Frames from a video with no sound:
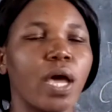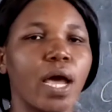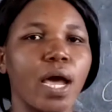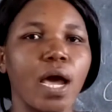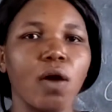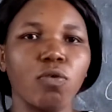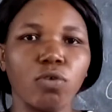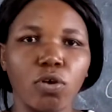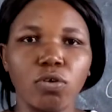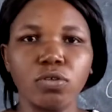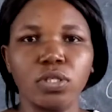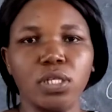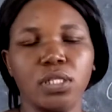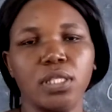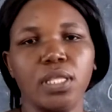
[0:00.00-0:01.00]
How
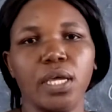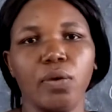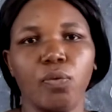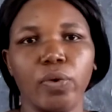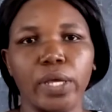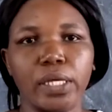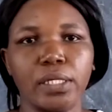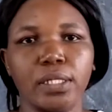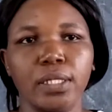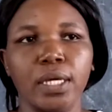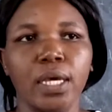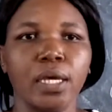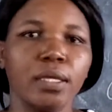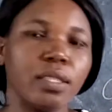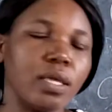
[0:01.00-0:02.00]
long did they wait?
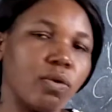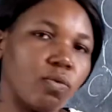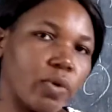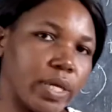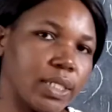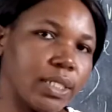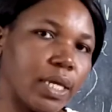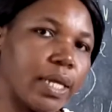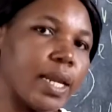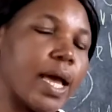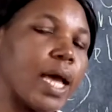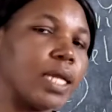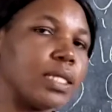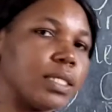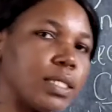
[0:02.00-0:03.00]
They
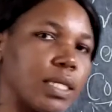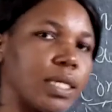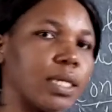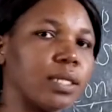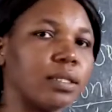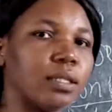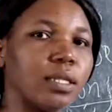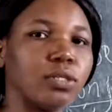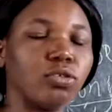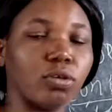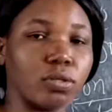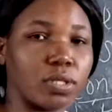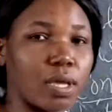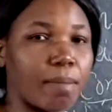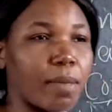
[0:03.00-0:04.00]
waited until. It
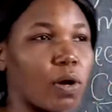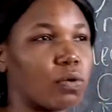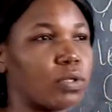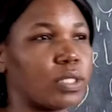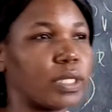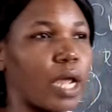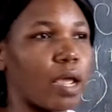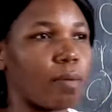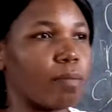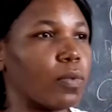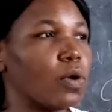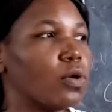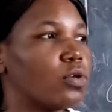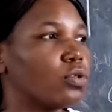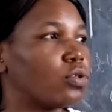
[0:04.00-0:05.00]
talks about time.
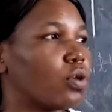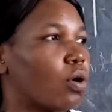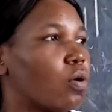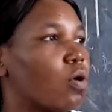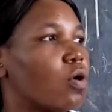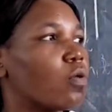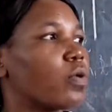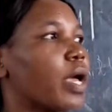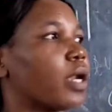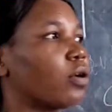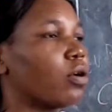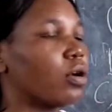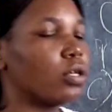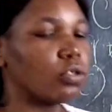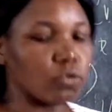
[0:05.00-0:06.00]
So we
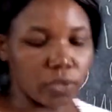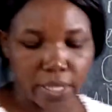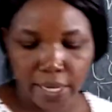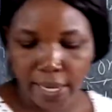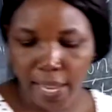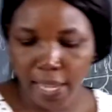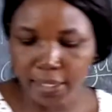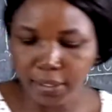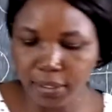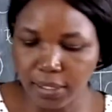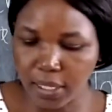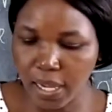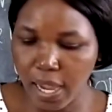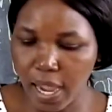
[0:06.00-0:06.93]
are going to the last